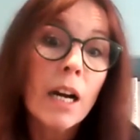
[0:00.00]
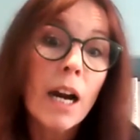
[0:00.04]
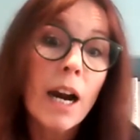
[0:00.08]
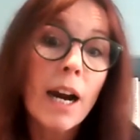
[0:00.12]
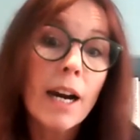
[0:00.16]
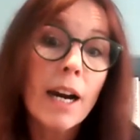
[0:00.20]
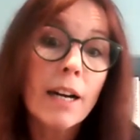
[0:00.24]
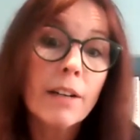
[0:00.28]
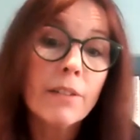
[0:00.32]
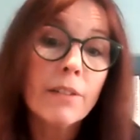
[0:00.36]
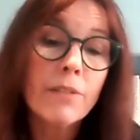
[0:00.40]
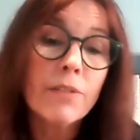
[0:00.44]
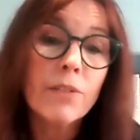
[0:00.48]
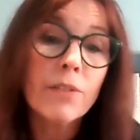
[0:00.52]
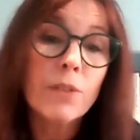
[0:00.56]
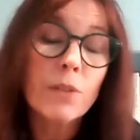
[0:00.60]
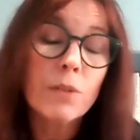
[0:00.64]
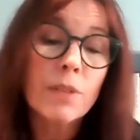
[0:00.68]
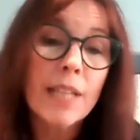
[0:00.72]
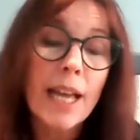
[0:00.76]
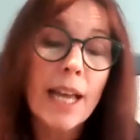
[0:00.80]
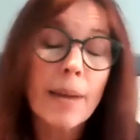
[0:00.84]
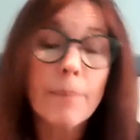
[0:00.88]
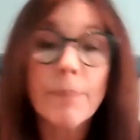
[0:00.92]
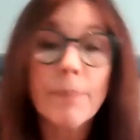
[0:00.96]
of
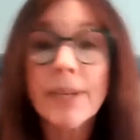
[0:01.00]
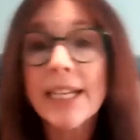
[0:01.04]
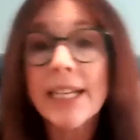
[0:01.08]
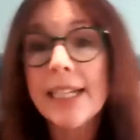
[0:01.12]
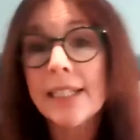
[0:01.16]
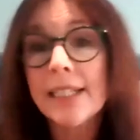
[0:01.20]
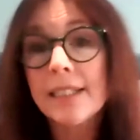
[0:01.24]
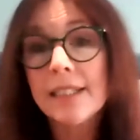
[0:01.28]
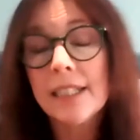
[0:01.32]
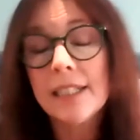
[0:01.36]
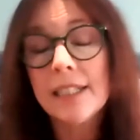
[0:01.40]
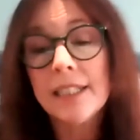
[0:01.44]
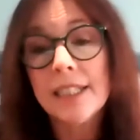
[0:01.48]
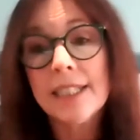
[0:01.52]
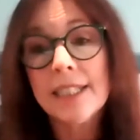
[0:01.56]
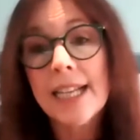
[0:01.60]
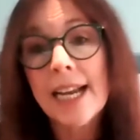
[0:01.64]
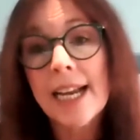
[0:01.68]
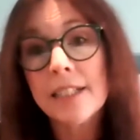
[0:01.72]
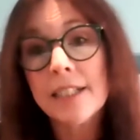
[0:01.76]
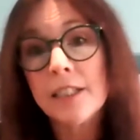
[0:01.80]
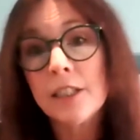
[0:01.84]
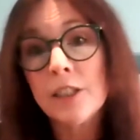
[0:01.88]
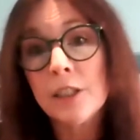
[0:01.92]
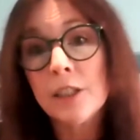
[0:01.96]
that piece that just
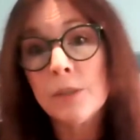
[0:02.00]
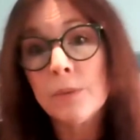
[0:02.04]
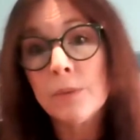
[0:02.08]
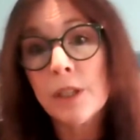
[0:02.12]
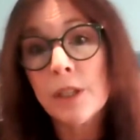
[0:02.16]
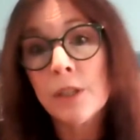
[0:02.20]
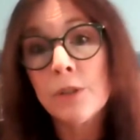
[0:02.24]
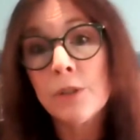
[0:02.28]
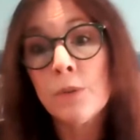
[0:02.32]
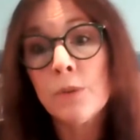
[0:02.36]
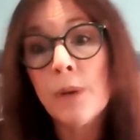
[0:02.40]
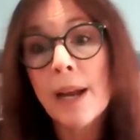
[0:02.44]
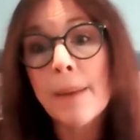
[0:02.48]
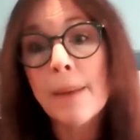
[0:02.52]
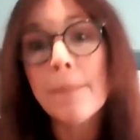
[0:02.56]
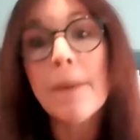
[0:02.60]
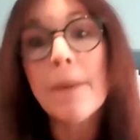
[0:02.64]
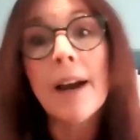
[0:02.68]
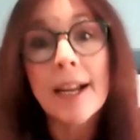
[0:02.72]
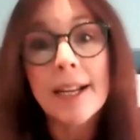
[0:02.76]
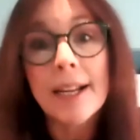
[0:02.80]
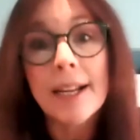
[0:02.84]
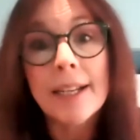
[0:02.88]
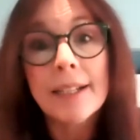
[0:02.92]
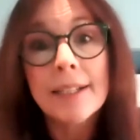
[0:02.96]
had to do with who am
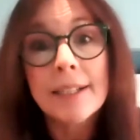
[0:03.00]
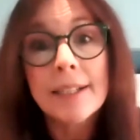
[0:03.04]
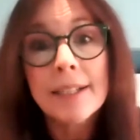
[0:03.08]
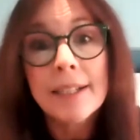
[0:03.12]
I,